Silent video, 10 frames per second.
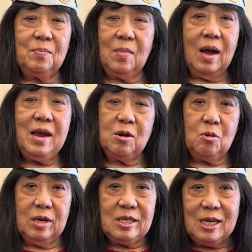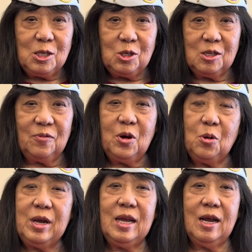I had no intentions of
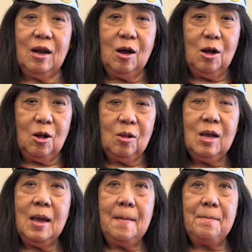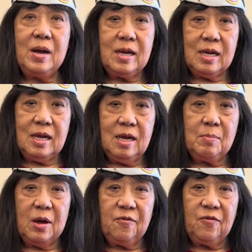going in at all, but in
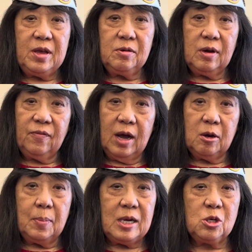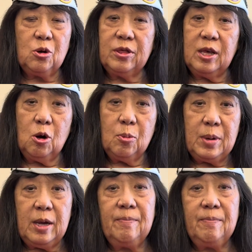my field of occupational therapy,